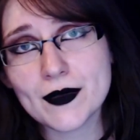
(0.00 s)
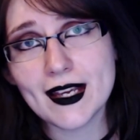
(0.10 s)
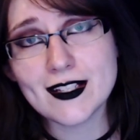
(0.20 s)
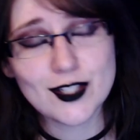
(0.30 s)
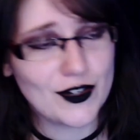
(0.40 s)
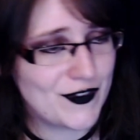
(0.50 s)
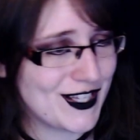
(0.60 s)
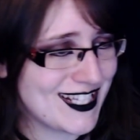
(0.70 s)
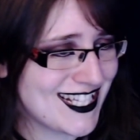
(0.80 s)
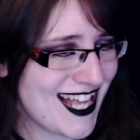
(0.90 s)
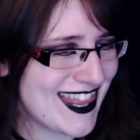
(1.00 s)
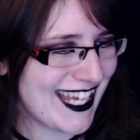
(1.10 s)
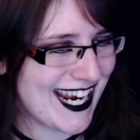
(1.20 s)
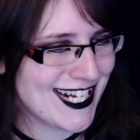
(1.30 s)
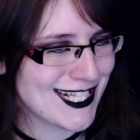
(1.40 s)
It covers
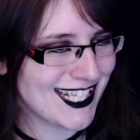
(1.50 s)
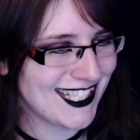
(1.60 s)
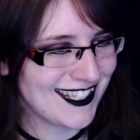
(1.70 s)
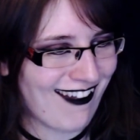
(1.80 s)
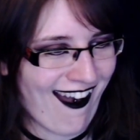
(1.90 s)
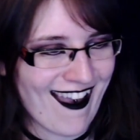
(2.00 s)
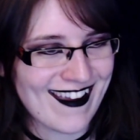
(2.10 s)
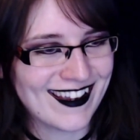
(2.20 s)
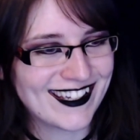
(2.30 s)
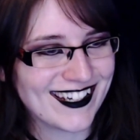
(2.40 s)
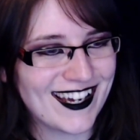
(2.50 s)
things like